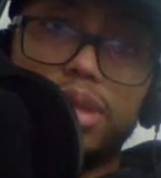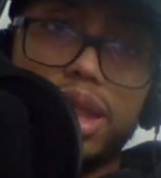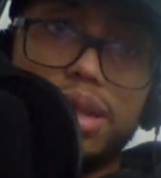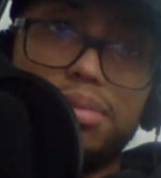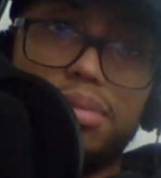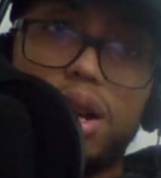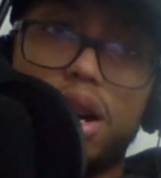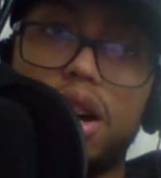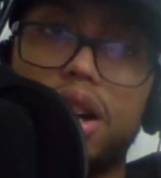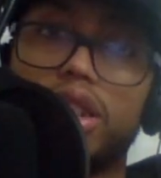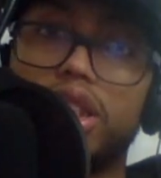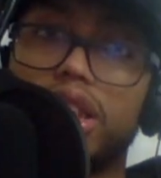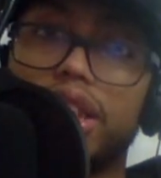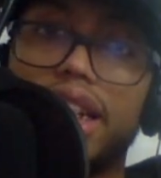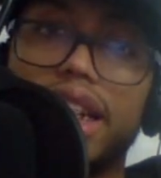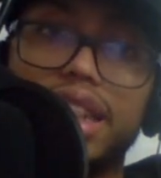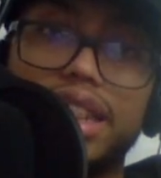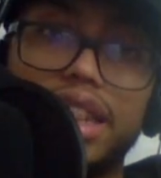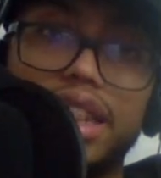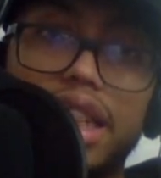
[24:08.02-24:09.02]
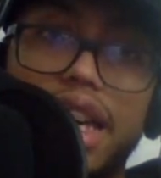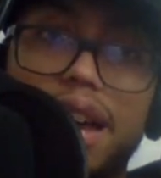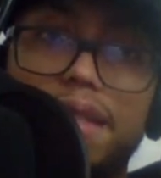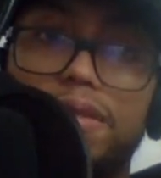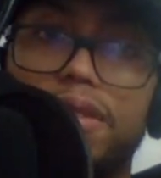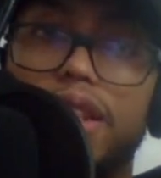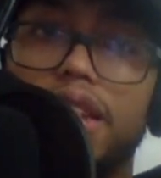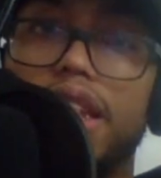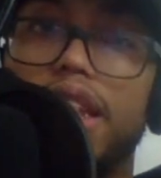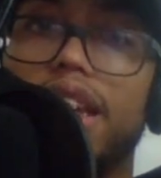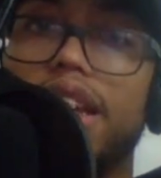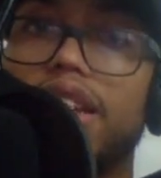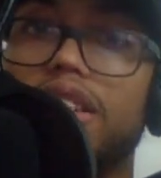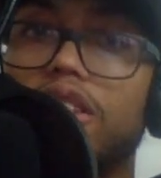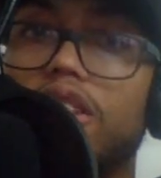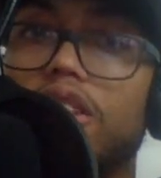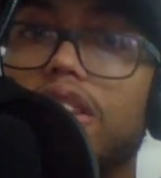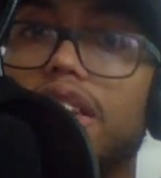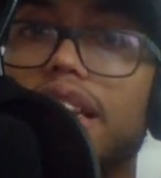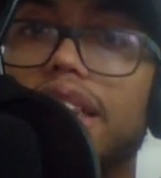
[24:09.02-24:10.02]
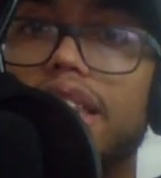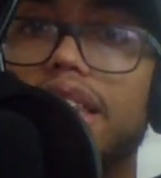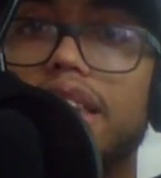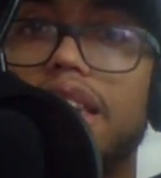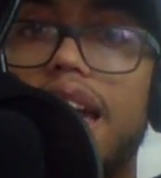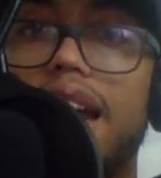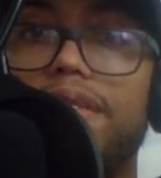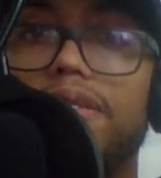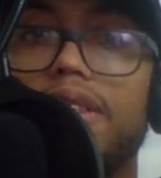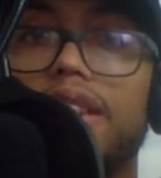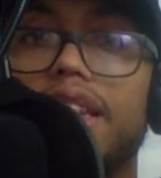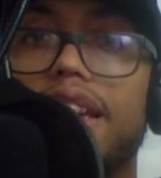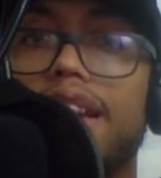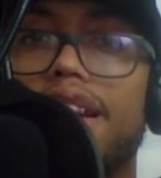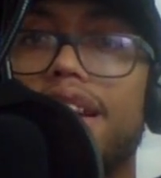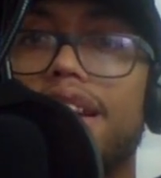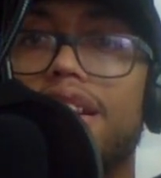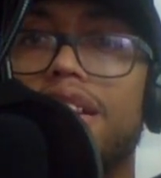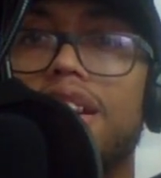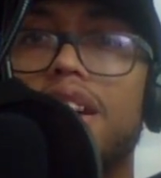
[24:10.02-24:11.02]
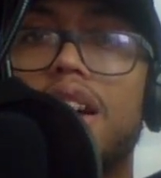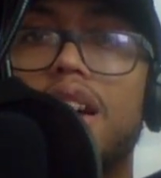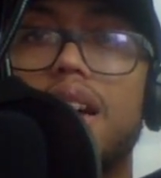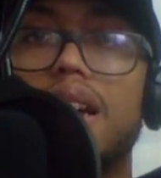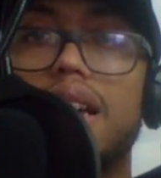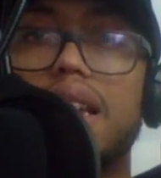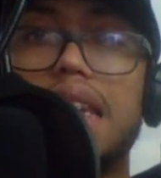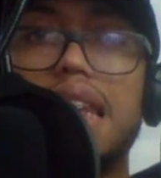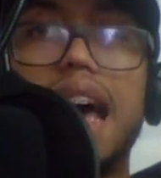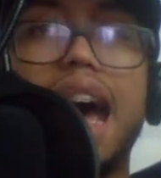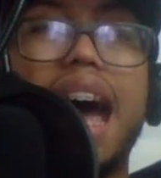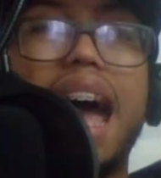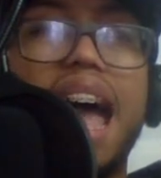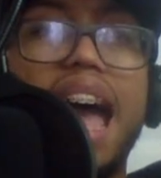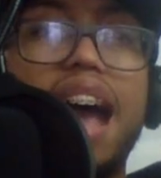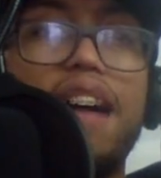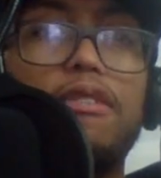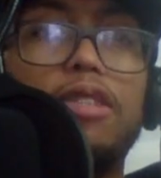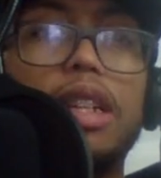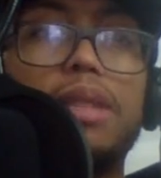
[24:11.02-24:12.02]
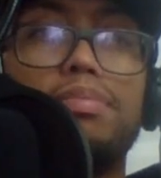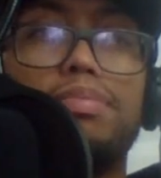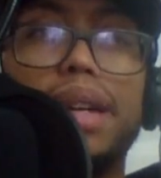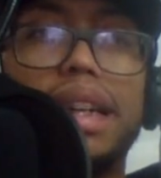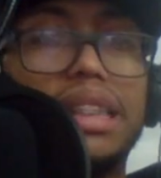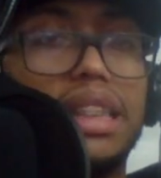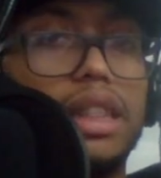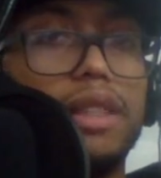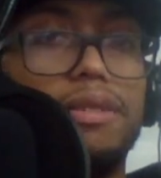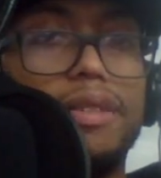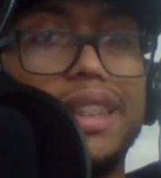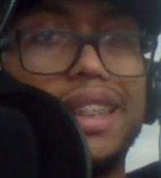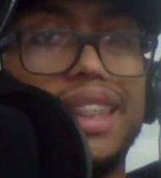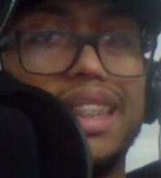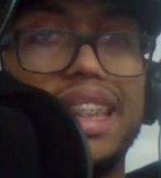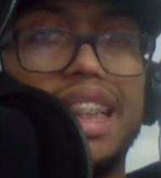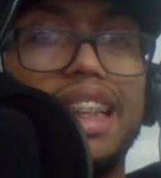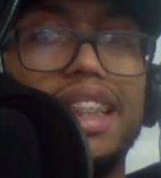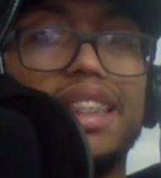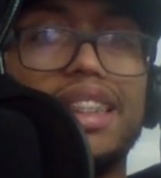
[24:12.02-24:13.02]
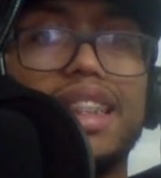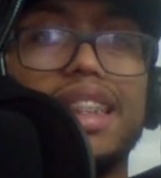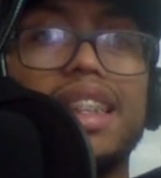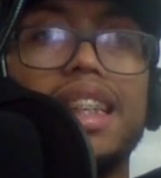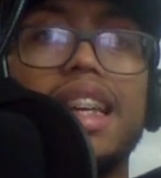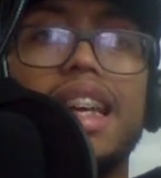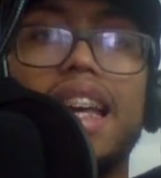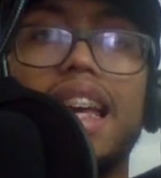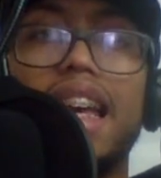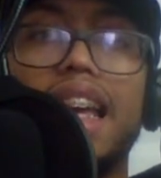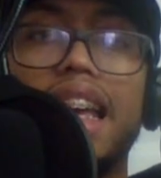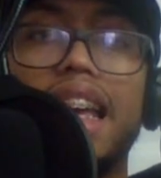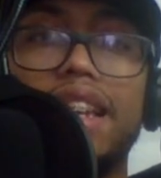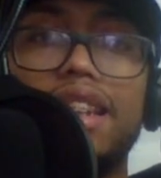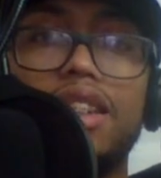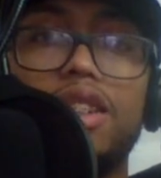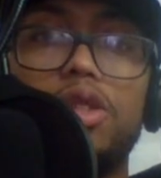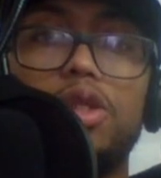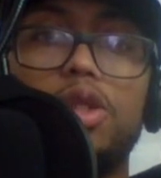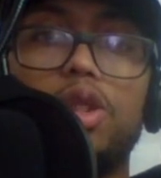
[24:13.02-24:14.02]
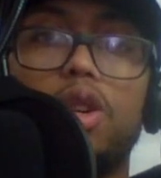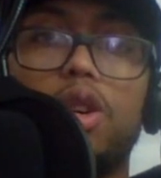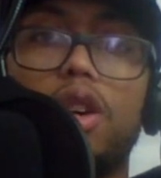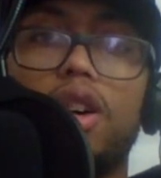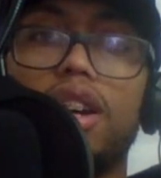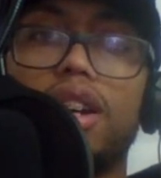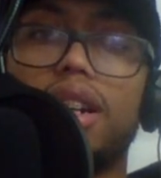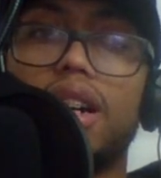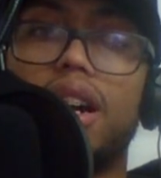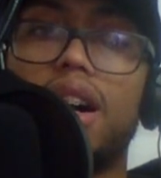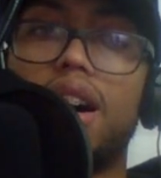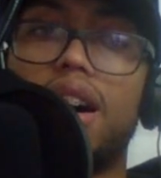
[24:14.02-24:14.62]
in March, Alexis Lafreniere. So Alexis Lafreniere not having the best of his season in New York.